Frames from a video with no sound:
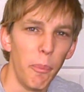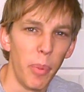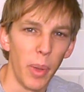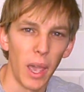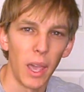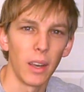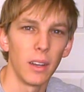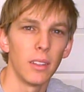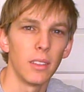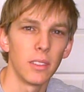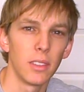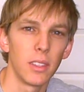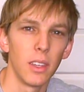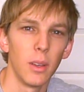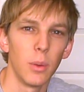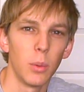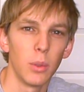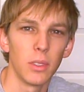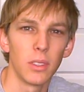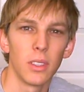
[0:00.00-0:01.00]
battle
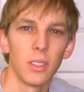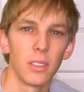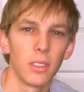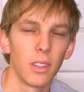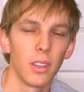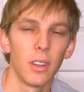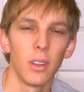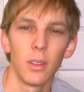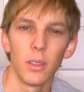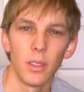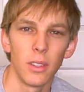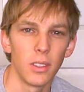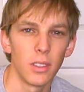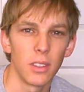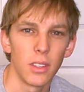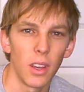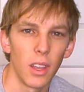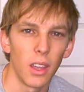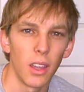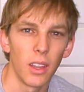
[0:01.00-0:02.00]
sequences go, there's
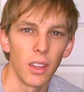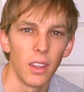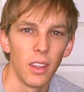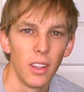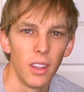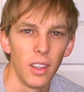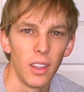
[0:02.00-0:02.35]
not...